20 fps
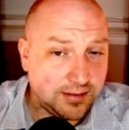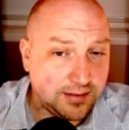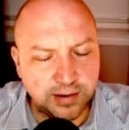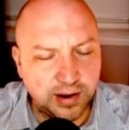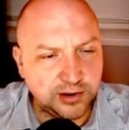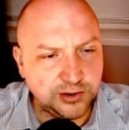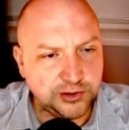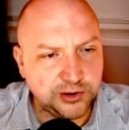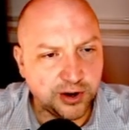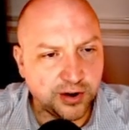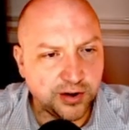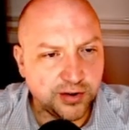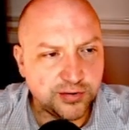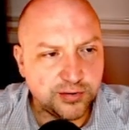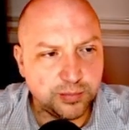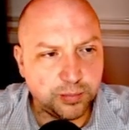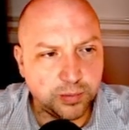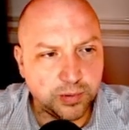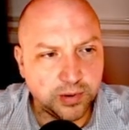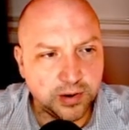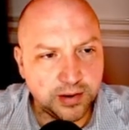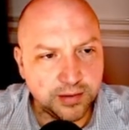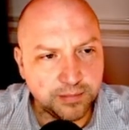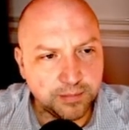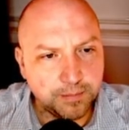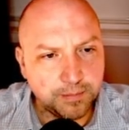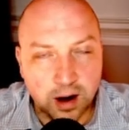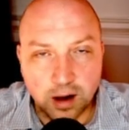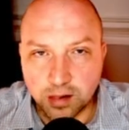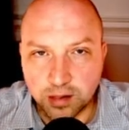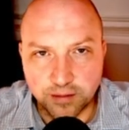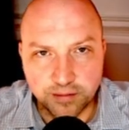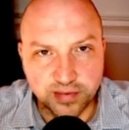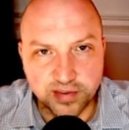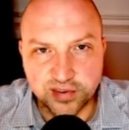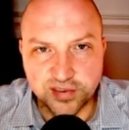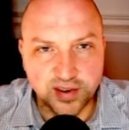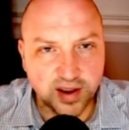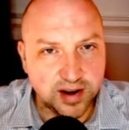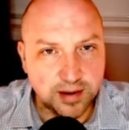and I just want all of
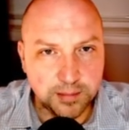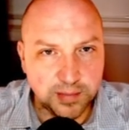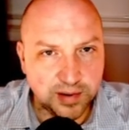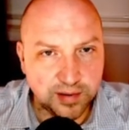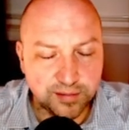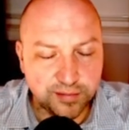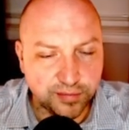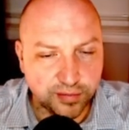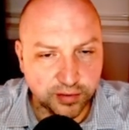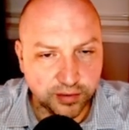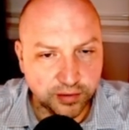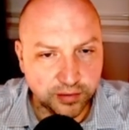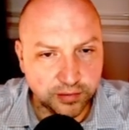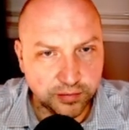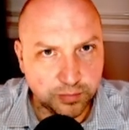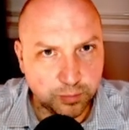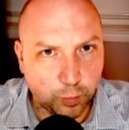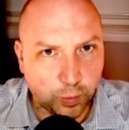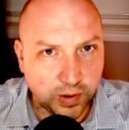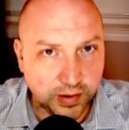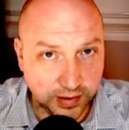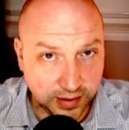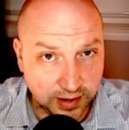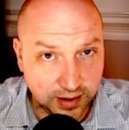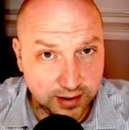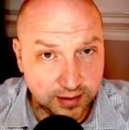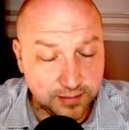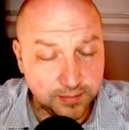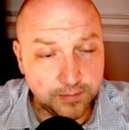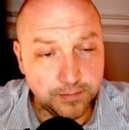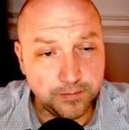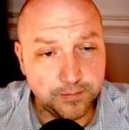the sentiment for one date.